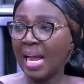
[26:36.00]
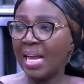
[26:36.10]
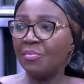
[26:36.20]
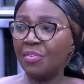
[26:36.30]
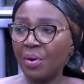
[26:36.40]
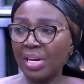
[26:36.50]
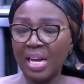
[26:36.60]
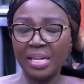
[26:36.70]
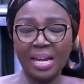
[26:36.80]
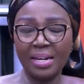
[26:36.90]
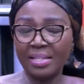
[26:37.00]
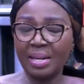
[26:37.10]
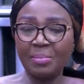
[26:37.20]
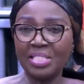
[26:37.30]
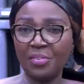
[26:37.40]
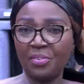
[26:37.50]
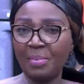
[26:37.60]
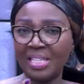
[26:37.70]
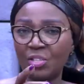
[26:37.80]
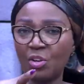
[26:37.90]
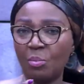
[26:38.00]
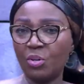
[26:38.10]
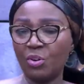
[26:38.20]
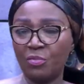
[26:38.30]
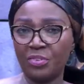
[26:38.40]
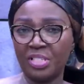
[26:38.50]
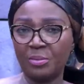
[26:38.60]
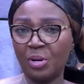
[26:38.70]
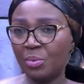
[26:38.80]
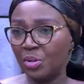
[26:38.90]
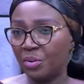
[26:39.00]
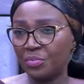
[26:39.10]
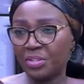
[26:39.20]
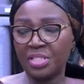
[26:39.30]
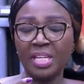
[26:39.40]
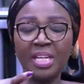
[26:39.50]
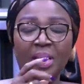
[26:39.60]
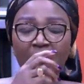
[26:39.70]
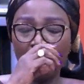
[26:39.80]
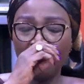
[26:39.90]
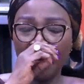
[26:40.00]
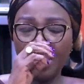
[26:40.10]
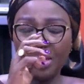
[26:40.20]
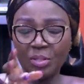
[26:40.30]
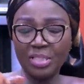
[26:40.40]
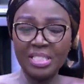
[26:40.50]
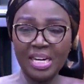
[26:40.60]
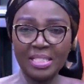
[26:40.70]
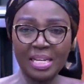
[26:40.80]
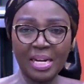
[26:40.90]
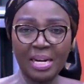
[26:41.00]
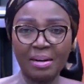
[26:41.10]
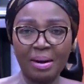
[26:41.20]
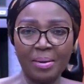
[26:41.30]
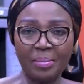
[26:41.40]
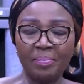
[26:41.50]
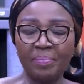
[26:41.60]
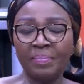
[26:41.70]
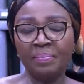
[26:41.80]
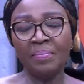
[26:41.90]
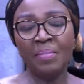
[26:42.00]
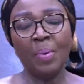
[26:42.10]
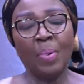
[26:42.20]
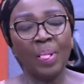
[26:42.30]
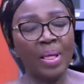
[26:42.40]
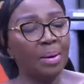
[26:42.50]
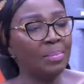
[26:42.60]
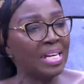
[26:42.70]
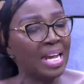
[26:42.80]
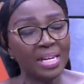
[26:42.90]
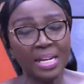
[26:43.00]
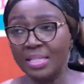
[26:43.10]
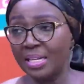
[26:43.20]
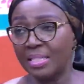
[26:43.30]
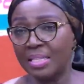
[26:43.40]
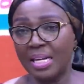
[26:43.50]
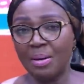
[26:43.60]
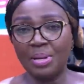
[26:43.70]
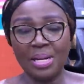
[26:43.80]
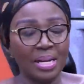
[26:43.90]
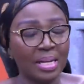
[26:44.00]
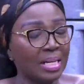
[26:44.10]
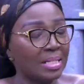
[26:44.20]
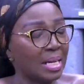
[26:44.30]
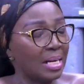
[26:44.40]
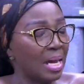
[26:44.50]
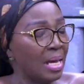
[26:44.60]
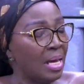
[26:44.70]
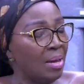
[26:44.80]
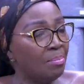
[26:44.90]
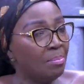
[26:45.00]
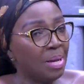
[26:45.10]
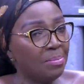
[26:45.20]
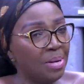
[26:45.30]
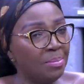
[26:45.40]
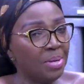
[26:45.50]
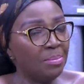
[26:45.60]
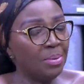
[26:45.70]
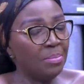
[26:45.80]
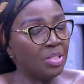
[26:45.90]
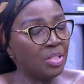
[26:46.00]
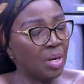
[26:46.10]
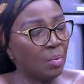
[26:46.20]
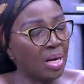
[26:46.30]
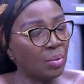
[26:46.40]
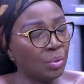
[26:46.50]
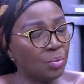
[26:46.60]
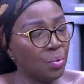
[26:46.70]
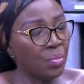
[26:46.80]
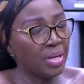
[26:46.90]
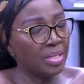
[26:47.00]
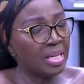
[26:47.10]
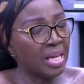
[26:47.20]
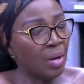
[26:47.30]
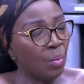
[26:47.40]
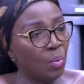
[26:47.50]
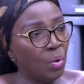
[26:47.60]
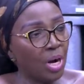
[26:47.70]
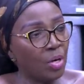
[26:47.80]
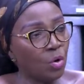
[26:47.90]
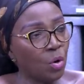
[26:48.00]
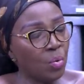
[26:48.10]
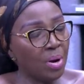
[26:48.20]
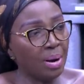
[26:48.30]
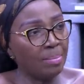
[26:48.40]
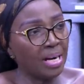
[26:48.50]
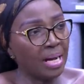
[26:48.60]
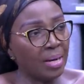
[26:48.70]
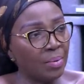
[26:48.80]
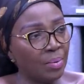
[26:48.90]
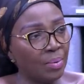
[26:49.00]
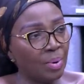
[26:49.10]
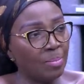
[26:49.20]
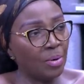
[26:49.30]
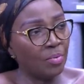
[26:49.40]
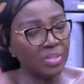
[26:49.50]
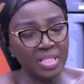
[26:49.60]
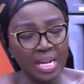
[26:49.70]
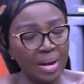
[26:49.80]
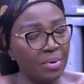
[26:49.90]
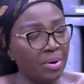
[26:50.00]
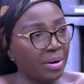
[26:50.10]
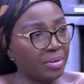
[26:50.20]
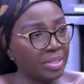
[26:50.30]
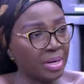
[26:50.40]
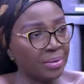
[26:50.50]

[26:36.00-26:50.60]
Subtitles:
If you want anything, Kakram, I'm taking my double door fridge. I'm not doing anything, Kakram. Madam, I'm doing anything. I'm not doing anything. I'm missing one or two things. Who called you? Who are Rabana? Who see that we are cutting on?